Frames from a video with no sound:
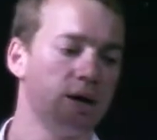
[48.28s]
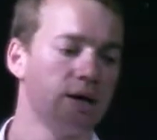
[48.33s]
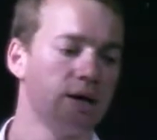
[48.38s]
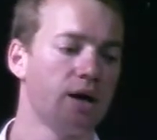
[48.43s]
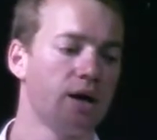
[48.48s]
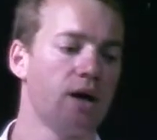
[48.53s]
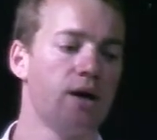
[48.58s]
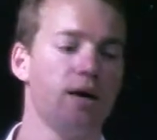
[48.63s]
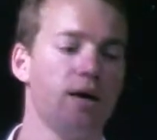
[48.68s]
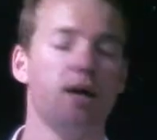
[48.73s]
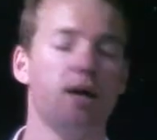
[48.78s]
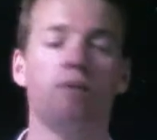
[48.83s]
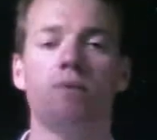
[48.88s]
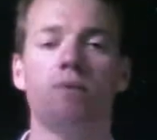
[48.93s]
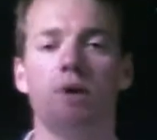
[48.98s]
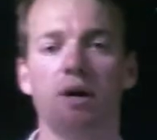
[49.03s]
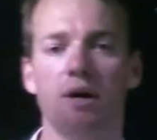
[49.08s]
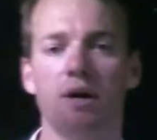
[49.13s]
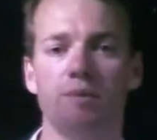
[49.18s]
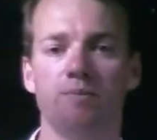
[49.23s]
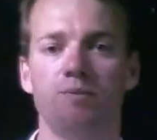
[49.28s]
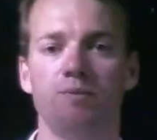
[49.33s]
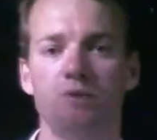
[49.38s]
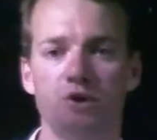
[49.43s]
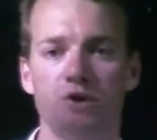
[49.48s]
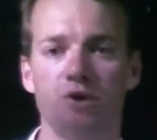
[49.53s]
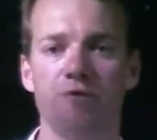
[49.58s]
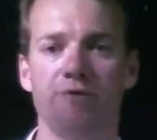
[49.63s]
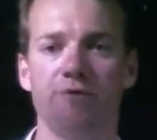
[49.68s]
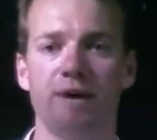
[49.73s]
You go, yeah, righto,
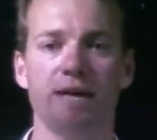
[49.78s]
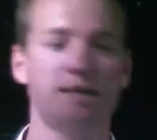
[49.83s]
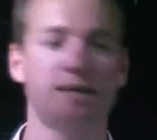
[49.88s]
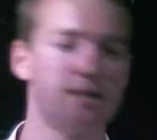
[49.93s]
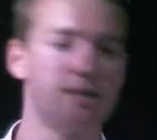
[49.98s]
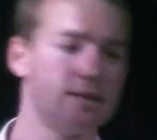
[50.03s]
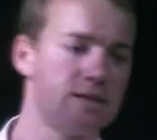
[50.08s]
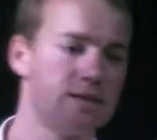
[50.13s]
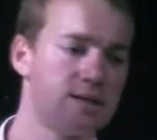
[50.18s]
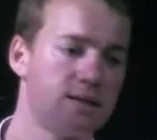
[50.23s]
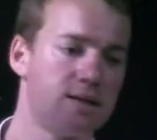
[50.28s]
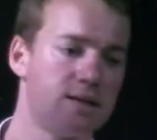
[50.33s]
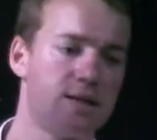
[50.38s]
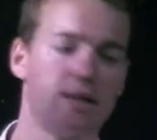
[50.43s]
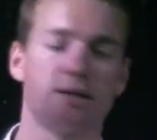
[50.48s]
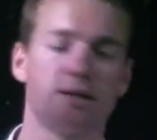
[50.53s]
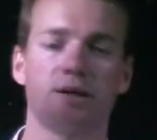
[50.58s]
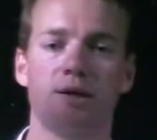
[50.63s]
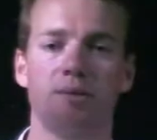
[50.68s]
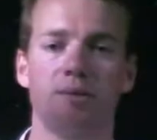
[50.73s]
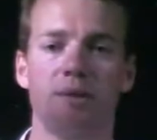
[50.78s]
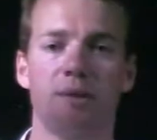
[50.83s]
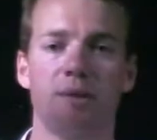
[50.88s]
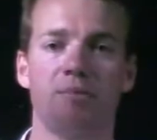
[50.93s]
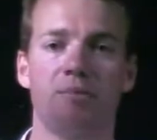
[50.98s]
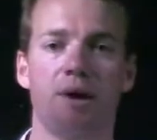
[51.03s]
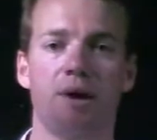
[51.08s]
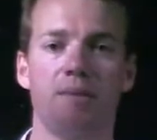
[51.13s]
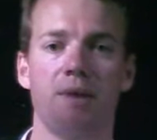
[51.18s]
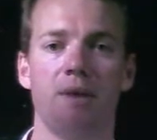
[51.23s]
2 factors, that's got to be
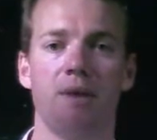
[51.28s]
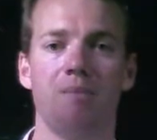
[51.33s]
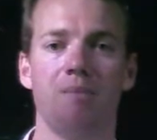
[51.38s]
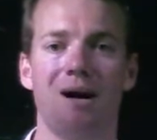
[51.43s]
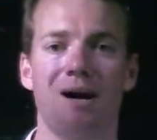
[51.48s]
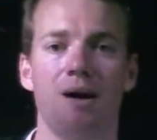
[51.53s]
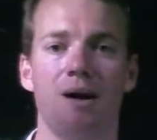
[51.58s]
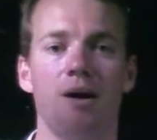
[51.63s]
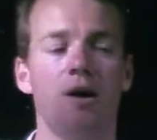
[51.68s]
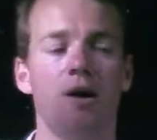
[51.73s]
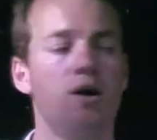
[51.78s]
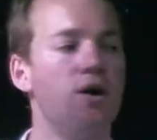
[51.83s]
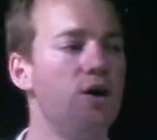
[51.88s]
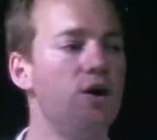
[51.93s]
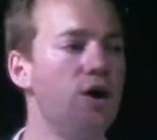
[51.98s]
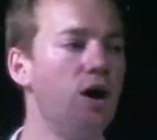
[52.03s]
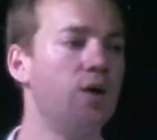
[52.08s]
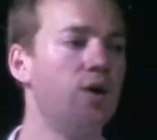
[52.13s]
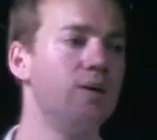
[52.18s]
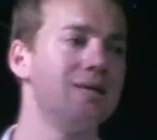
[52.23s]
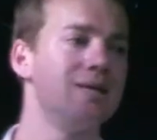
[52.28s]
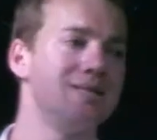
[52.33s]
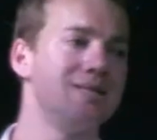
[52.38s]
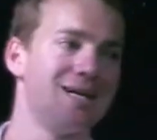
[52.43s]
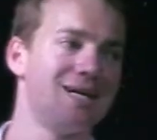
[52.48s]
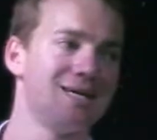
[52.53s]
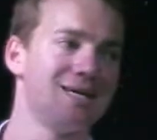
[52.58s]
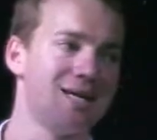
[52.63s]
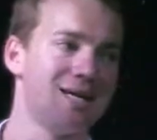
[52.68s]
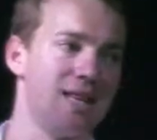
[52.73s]
a prime number. No, it
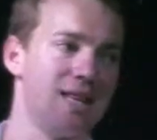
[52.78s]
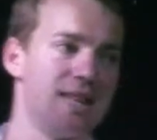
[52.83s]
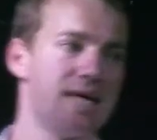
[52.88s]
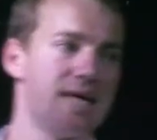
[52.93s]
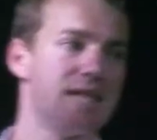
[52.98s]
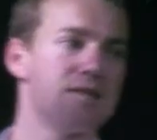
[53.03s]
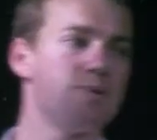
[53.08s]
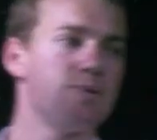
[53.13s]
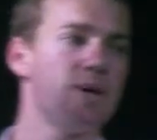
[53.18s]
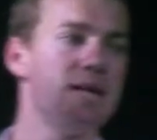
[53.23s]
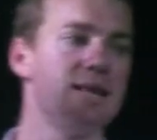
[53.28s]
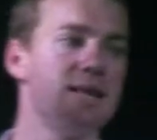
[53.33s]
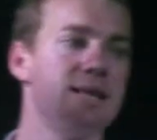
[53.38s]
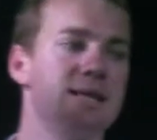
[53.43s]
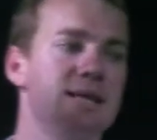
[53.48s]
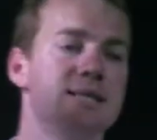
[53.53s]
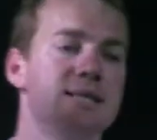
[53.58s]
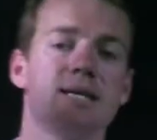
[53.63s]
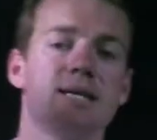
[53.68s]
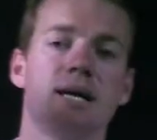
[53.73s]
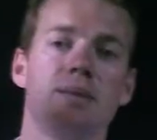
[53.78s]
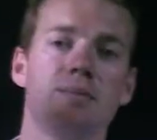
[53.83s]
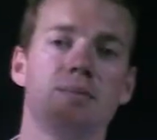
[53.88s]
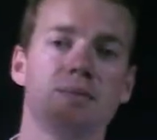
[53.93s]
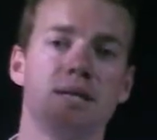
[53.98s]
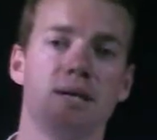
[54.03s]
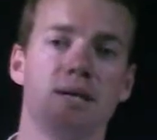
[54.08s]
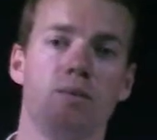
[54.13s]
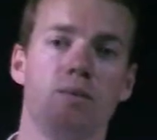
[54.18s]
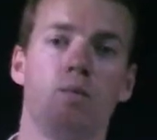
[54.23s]
doesn't. That's where this
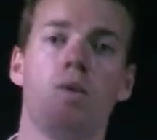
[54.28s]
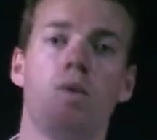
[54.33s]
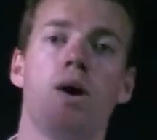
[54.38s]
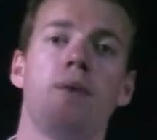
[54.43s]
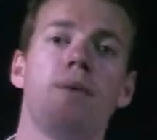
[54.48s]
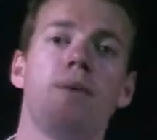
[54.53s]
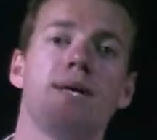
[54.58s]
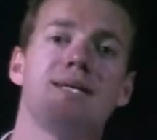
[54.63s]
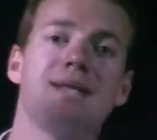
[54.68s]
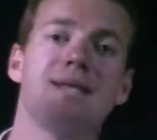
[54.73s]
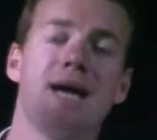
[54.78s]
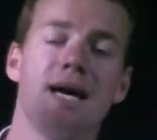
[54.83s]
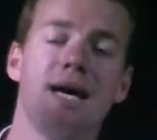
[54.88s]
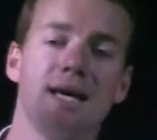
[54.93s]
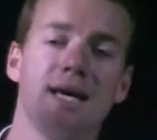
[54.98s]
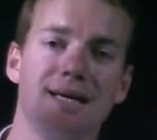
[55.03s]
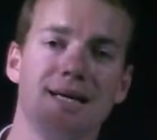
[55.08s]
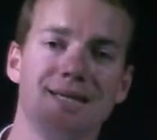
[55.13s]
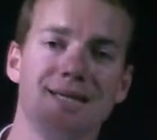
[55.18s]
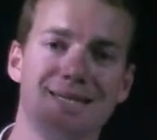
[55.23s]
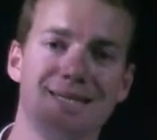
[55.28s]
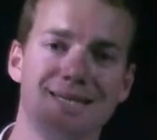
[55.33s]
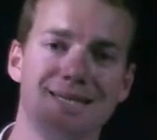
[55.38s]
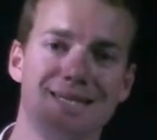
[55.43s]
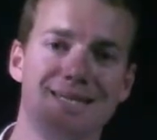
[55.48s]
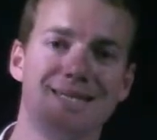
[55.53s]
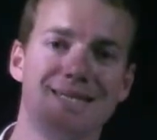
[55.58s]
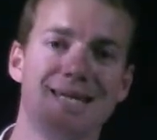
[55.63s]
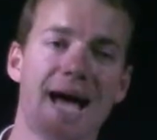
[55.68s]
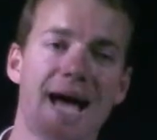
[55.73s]
comes in, why we're saying it is
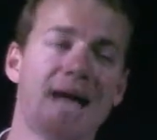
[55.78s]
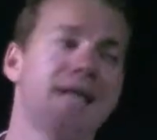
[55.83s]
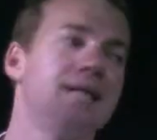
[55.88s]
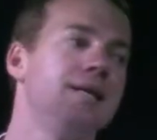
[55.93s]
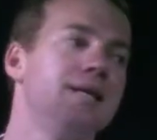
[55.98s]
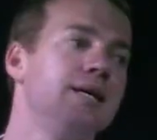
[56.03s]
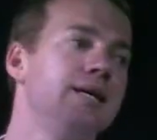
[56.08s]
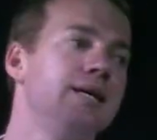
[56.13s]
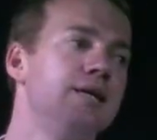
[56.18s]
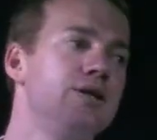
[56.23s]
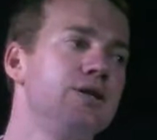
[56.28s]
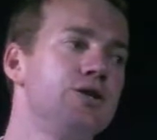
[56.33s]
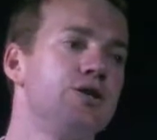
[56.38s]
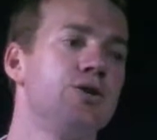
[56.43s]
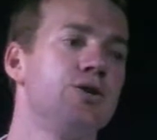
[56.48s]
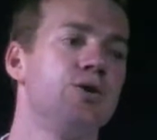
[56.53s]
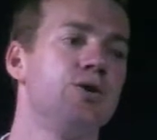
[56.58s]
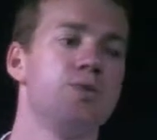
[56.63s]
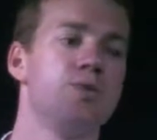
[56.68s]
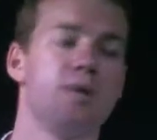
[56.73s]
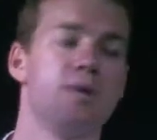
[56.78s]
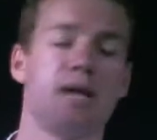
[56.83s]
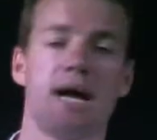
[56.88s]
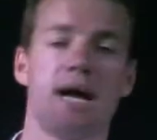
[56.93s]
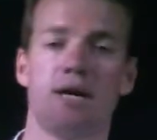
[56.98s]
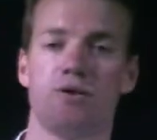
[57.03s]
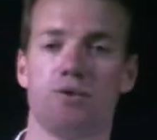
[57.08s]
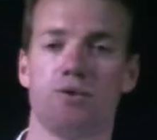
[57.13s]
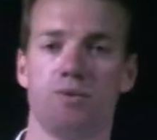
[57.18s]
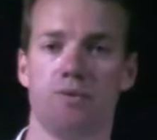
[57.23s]
exactly 2
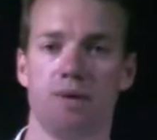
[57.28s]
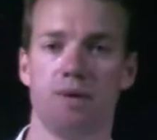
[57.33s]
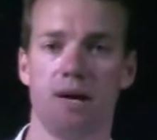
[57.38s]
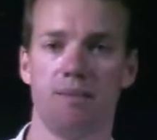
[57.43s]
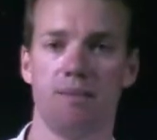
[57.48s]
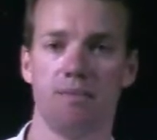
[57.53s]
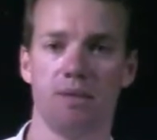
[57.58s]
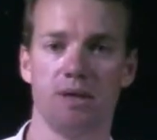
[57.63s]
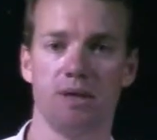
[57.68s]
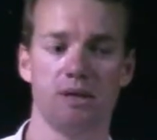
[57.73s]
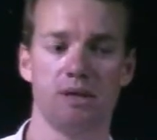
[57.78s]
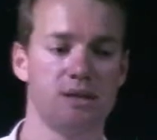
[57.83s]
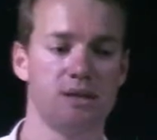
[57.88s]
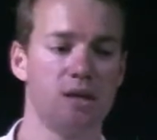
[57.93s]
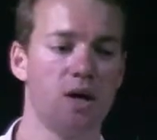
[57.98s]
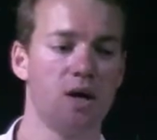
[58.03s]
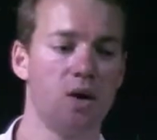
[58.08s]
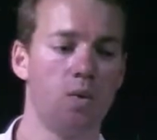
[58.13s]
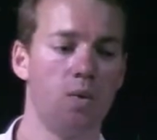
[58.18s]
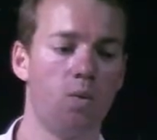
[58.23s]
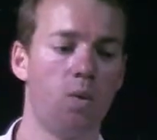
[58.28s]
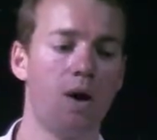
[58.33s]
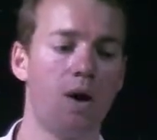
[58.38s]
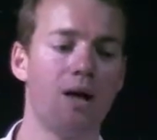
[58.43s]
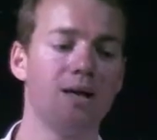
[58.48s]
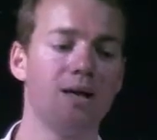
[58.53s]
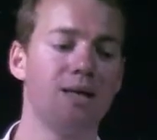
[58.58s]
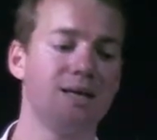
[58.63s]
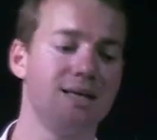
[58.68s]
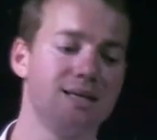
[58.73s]
natural numbers.
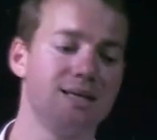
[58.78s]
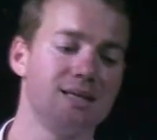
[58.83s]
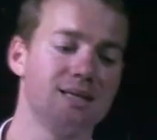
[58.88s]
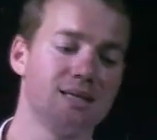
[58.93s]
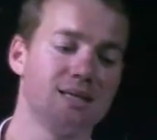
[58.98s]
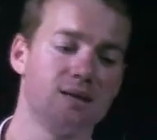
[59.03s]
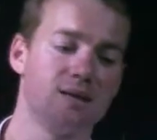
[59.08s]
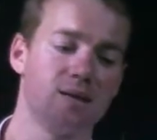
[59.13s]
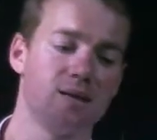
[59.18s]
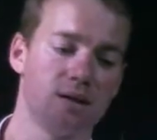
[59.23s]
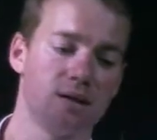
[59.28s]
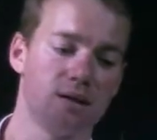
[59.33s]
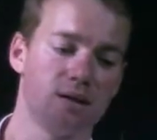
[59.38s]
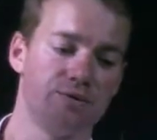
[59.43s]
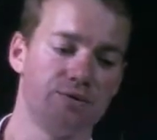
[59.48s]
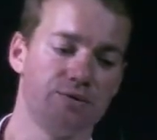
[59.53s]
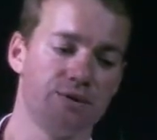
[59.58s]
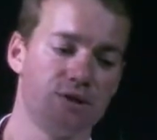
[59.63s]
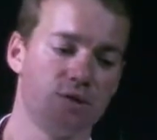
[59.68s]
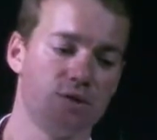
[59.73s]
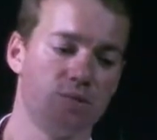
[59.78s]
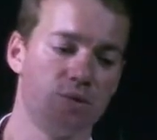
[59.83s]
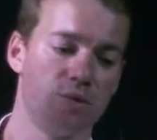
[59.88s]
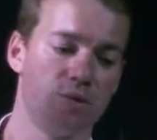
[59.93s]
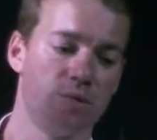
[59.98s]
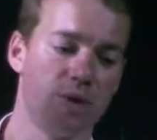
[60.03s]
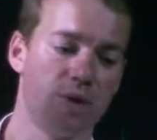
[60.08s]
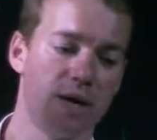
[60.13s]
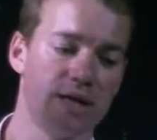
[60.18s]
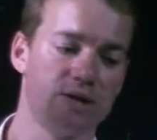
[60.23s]
1 isn't
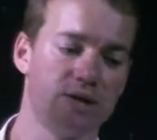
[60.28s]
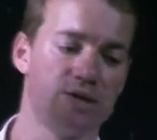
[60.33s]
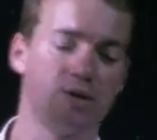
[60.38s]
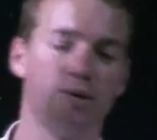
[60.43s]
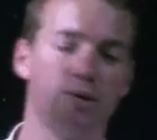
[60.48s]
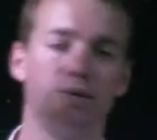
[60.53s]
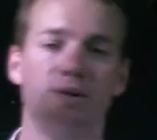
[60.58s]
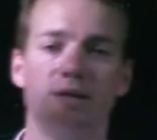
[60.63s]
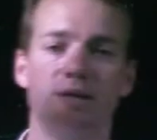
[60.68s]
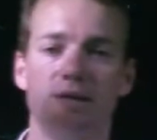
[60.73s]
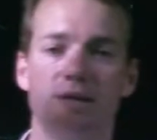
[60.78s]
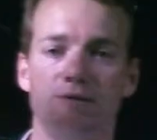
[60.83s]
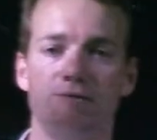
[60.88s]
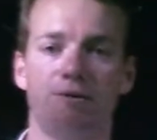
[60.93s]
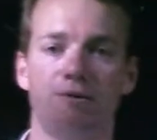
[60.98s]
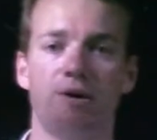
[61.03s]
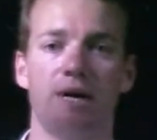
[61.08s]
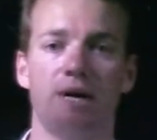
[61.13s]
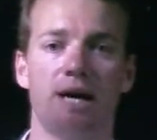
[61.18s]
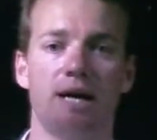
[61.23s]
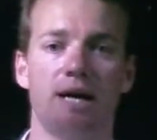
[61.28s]
divisible by 2 different